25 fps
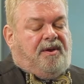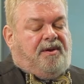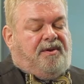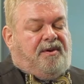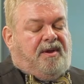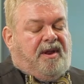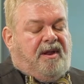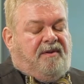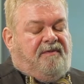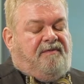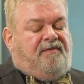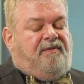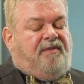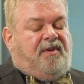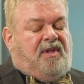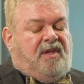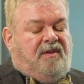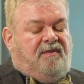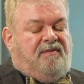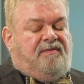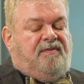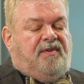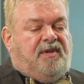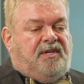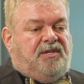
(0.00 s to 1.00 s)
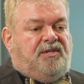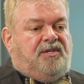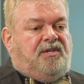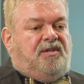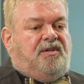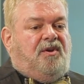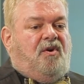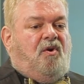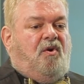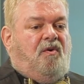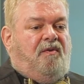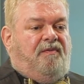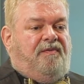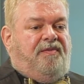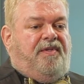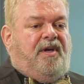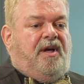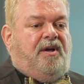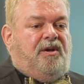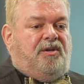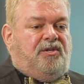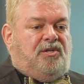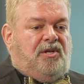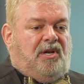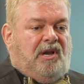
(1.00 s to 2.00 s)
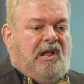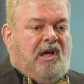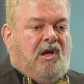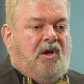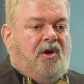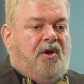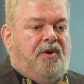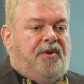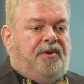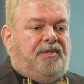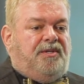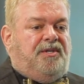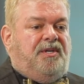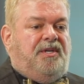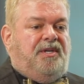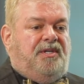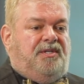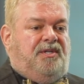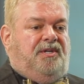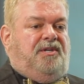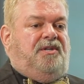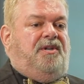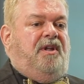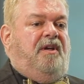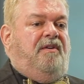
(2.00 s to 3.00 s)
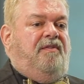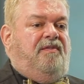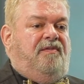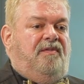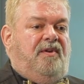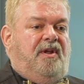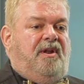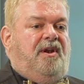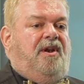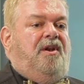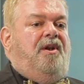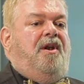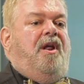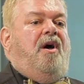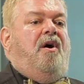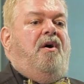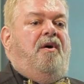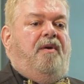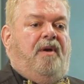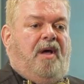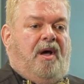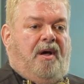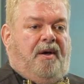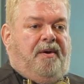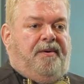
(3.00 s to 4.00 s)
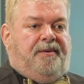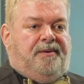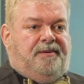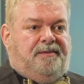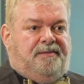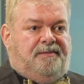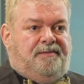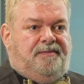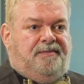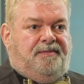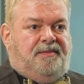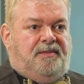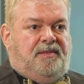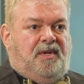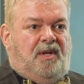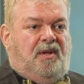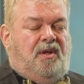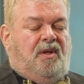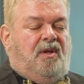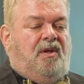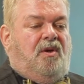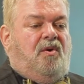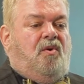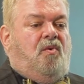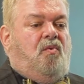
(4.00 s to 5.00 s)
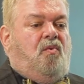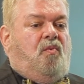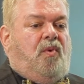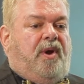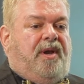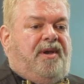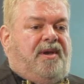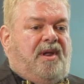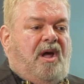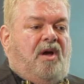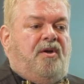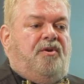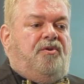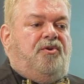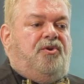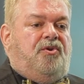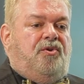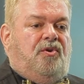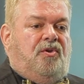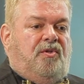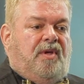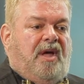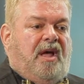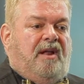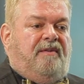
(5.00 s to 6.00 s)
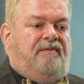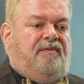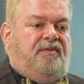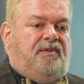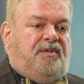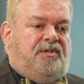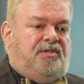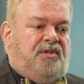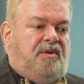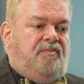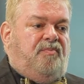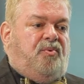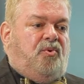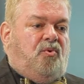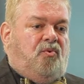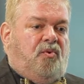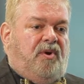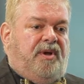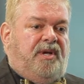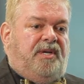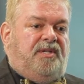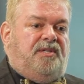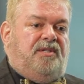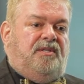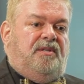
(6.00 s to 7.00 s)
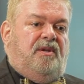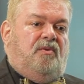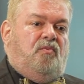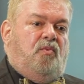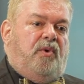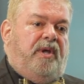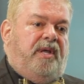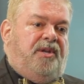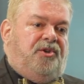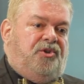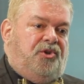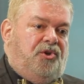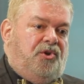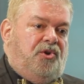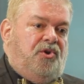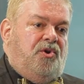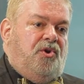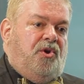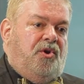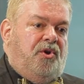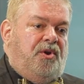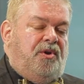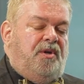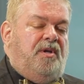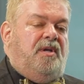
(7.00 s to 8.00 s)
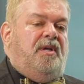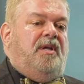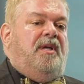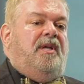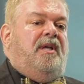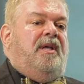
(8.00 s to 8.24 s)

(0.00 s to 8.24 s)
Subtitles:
Debt forgiveness of those loans is a definite no-no. We don't do that for the simple reason that we turn